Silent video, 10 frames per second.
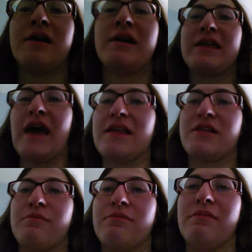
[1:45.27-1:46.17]
Because
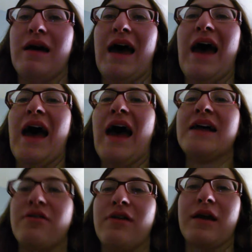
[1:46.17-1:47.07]
I
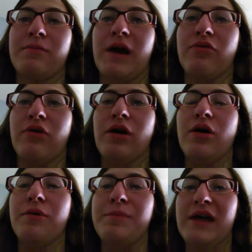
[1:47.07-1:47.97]
don't like my
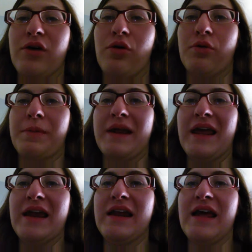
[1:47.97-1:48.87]
room be
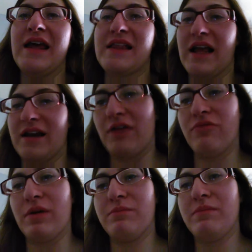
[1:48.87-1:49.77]
overheated and get
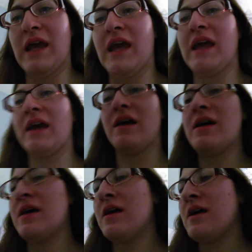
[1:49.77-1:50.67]
with me.
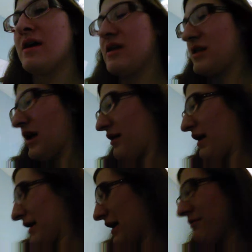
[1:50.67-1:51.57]
So
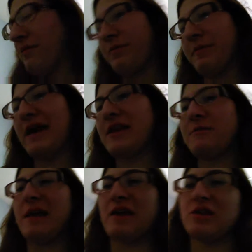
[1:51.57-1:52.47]
I got we play
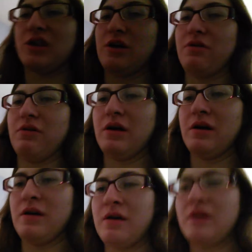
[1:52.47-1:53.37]
Pikachu.
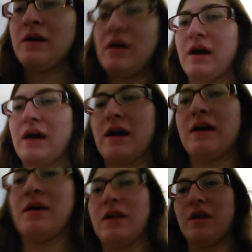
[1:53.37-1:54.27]
I
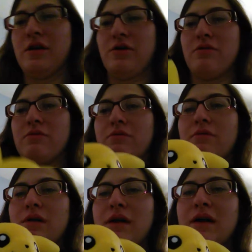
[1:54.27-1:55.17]
got Nanu.
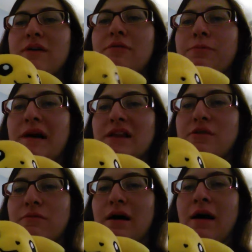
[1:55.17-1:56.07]
We
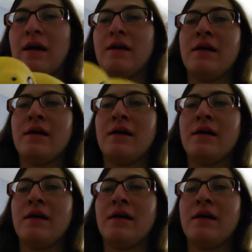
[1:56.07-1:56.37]
one.